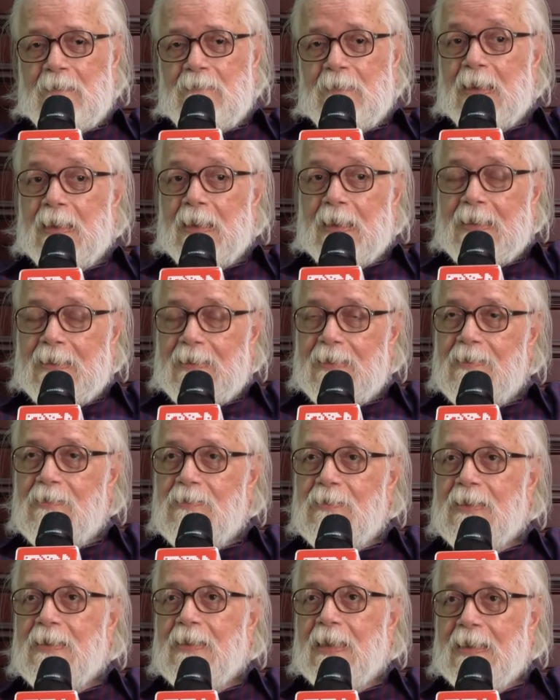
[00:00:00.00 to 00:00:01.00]
we are likely
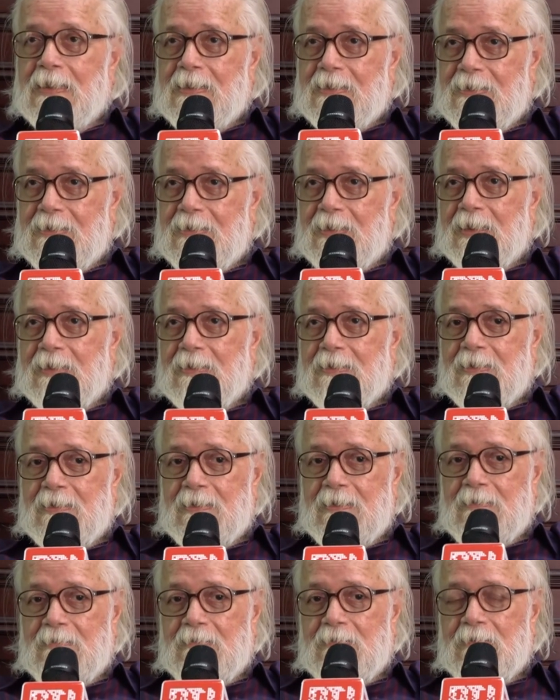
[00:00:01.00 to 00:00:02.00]
to enhance that
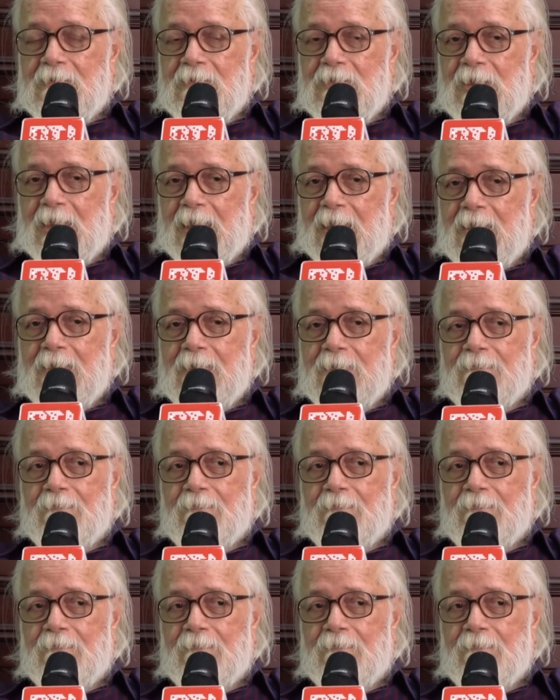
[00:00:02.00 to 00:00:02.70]
share.